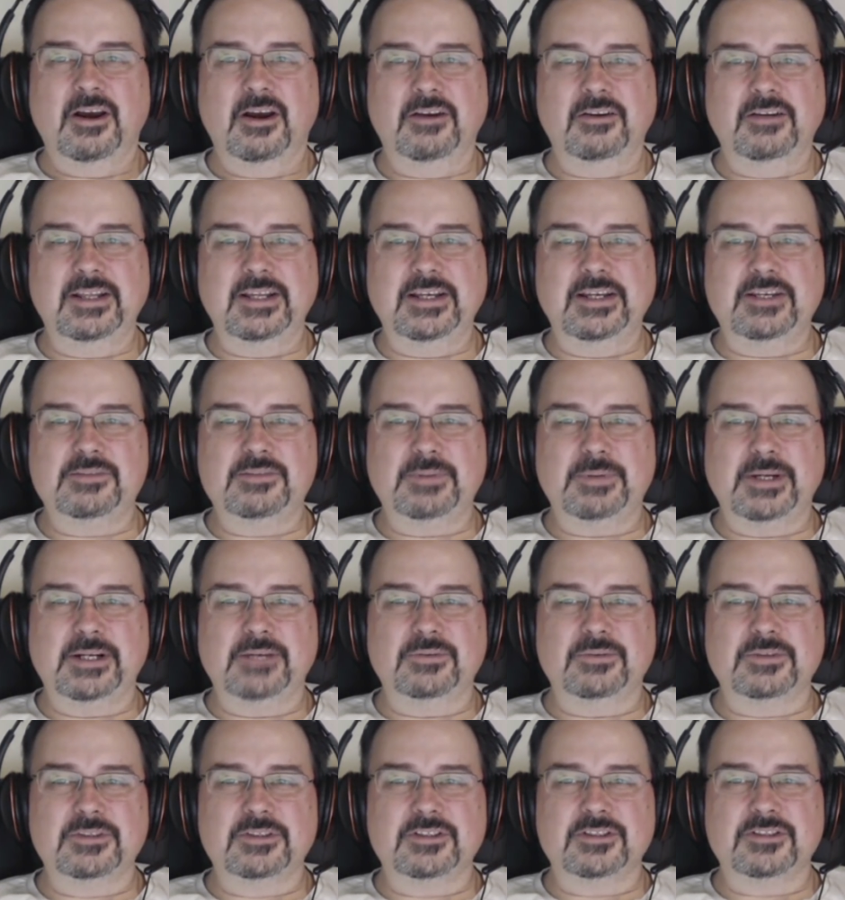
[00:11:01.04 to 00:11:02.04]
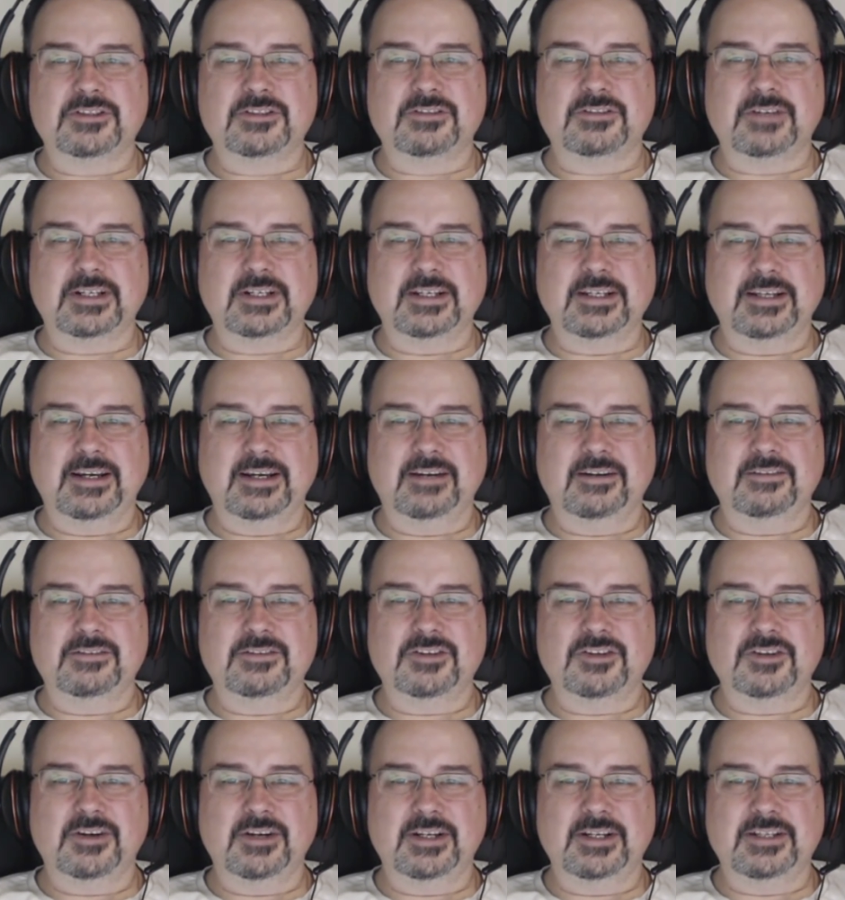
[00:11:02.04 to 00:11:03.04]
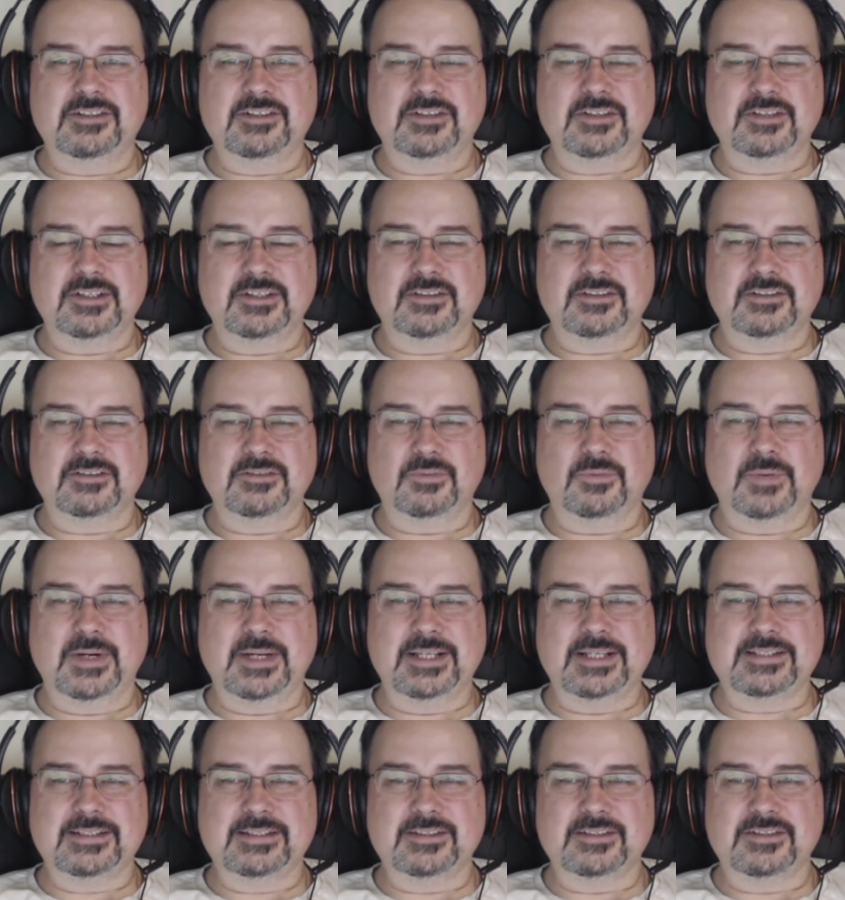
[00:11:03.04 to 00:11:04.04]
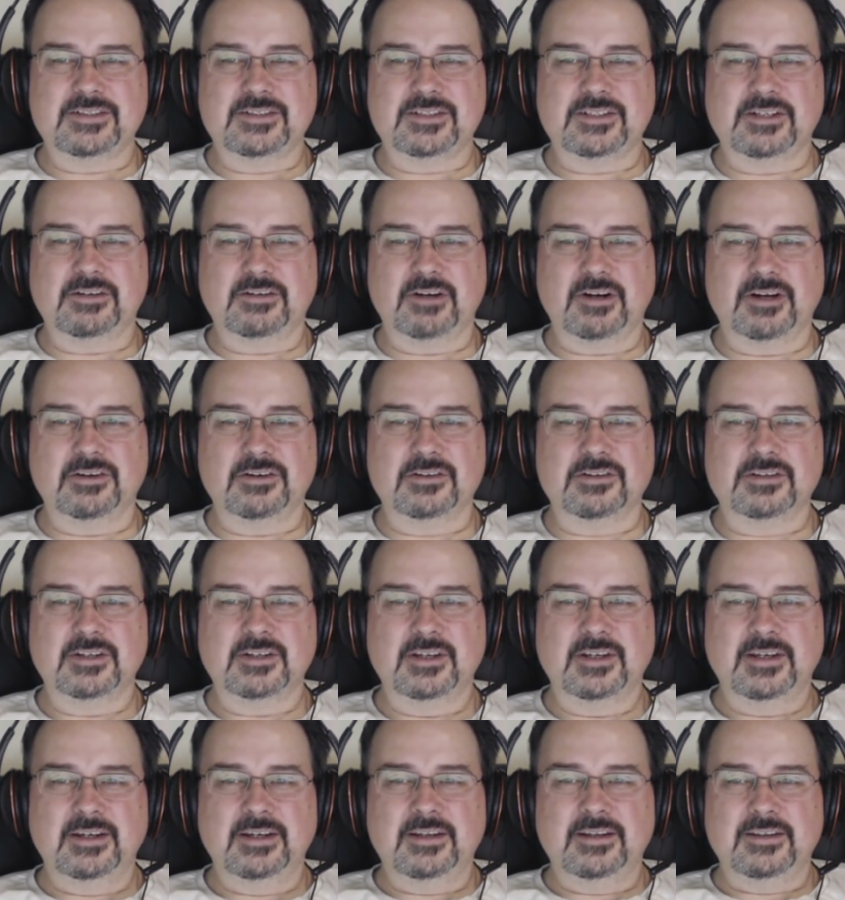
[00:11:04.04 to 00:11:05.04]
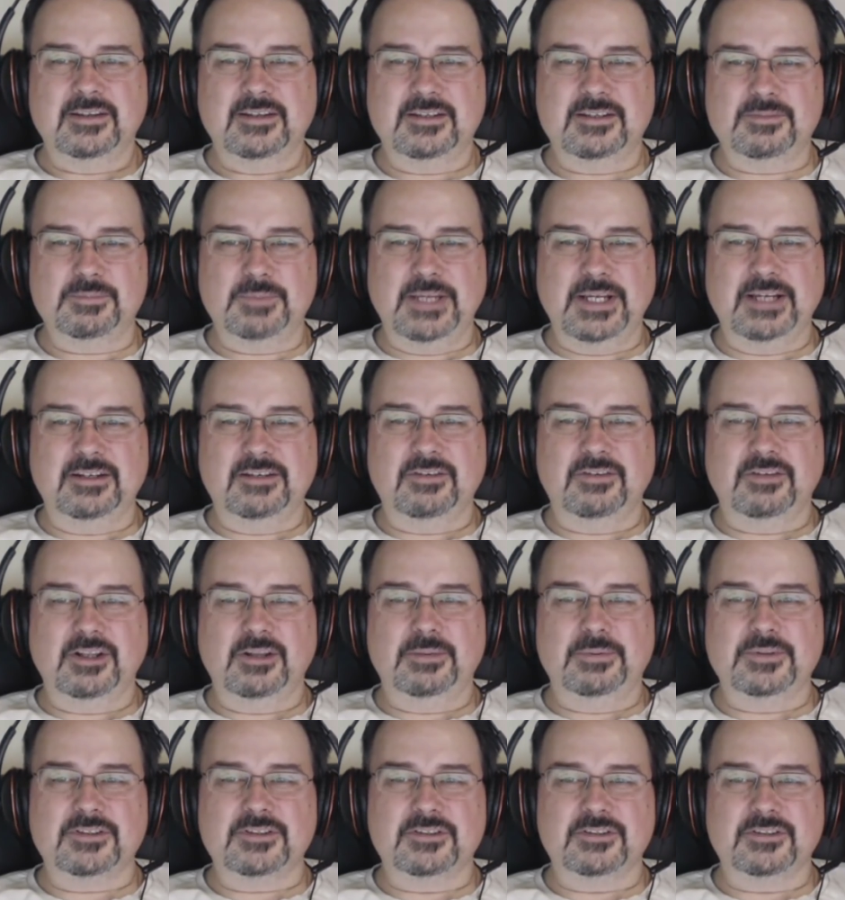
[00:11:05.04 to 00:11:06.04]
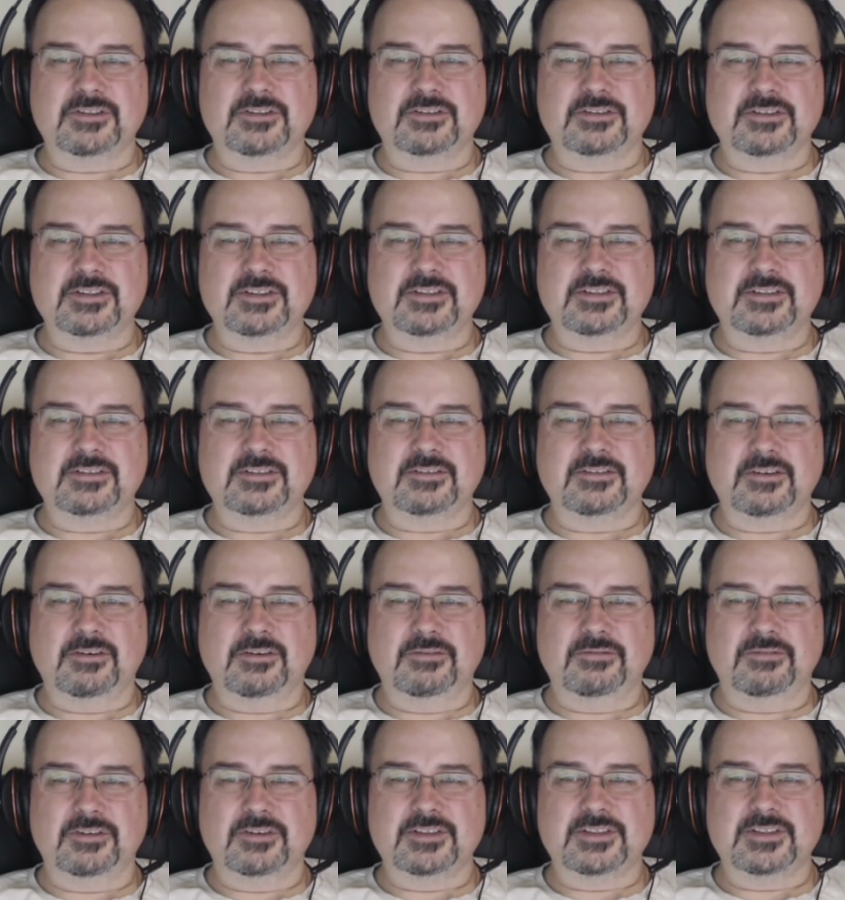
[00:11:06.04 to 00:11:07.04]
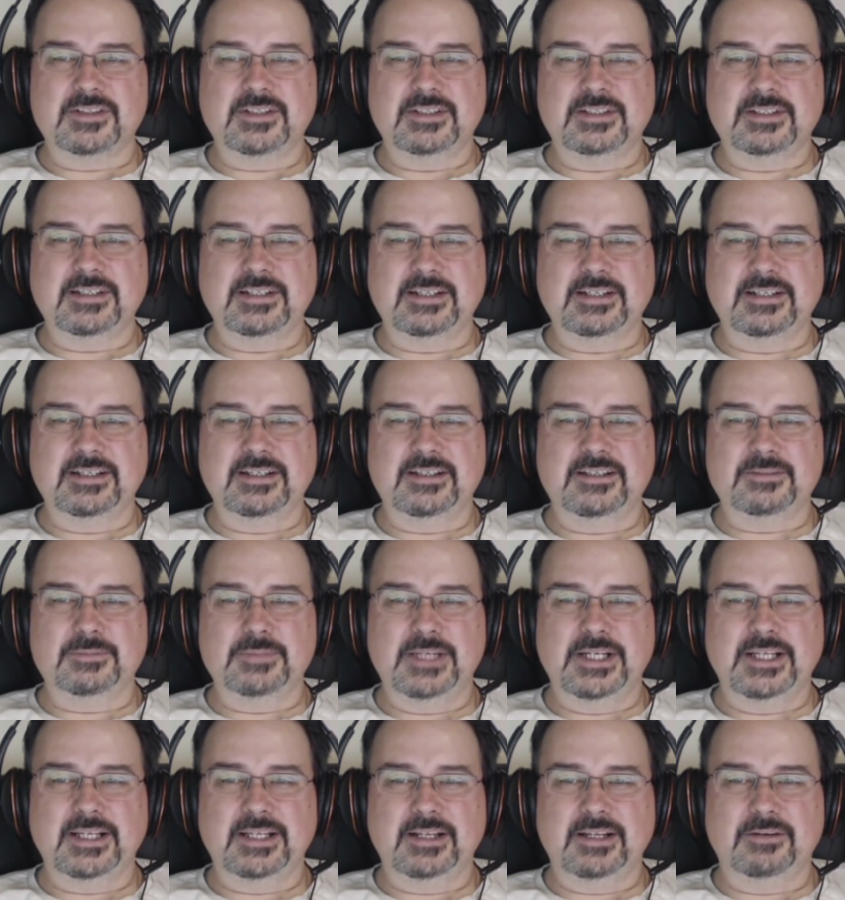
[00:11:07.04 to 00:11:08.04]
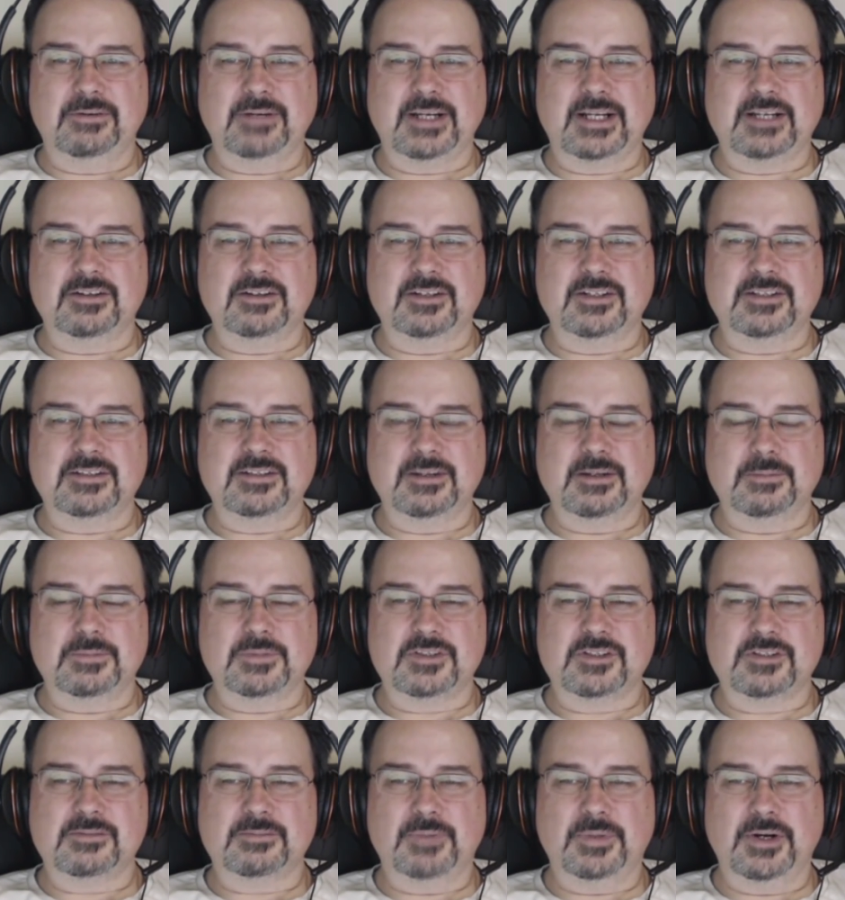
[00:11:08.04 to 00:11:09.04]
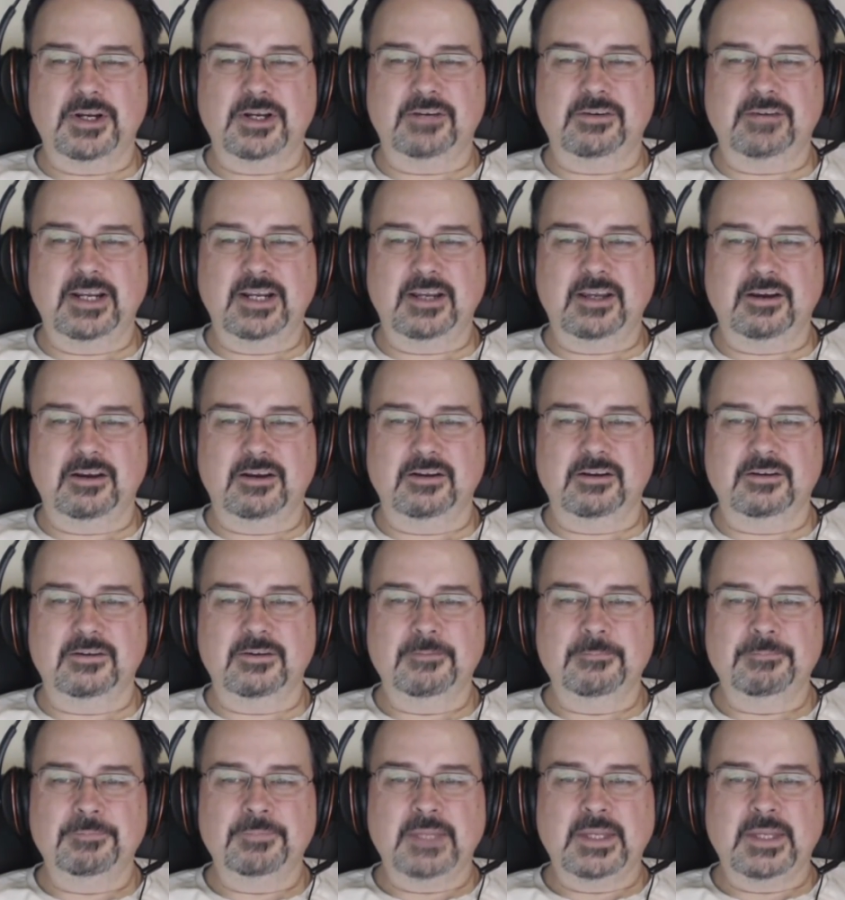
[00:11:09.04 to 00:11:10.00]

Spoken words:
Only each panel was constructed out of tiny strings of ones and zeros. This being a developers conference, the attendees immediately recognized the numbers as binary code.